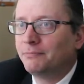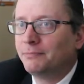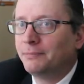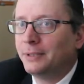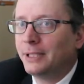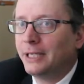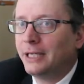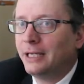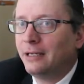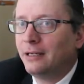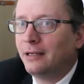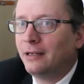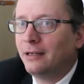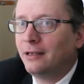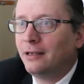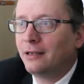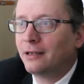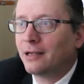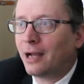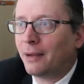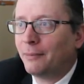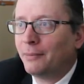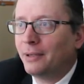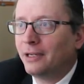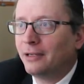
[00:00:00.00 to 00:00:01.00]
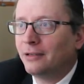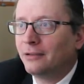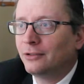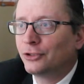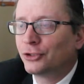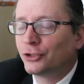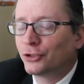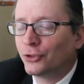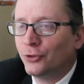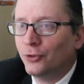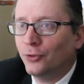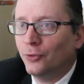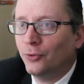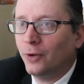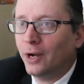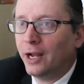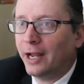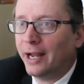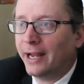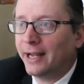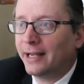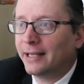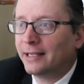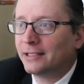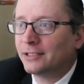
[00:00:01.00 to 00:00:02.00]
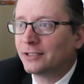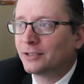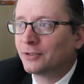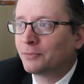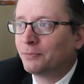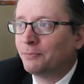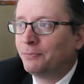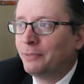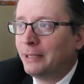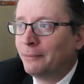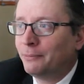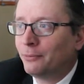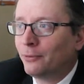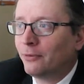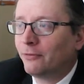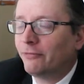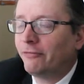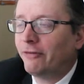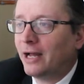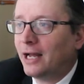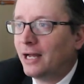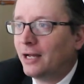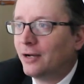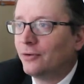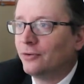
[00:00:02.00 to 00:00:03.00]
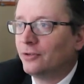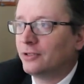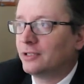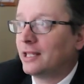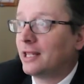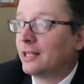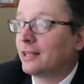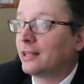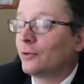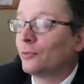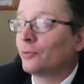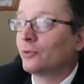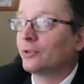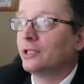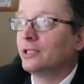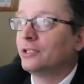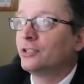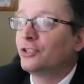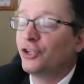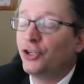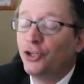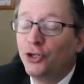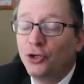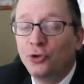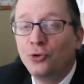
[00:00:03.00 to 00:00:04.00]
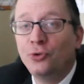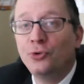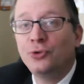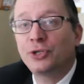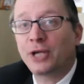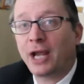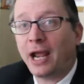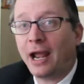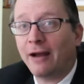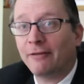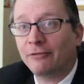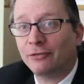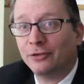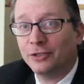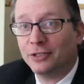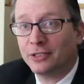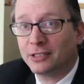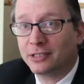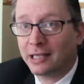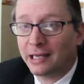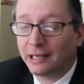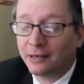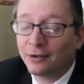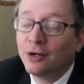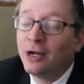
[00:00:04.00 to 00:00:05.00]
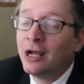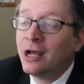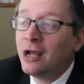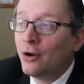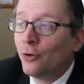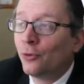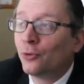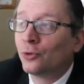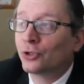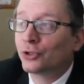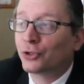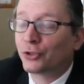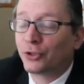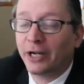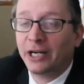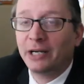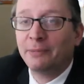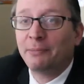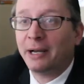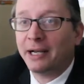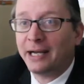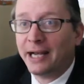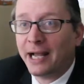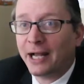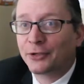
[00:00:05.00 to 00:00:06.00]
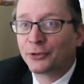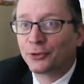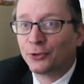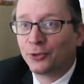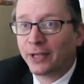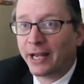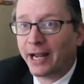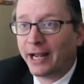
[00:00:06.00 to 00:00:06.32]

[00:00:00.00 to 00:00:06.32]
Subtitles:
be coming true as people found that there were these huge caverns that were created by natural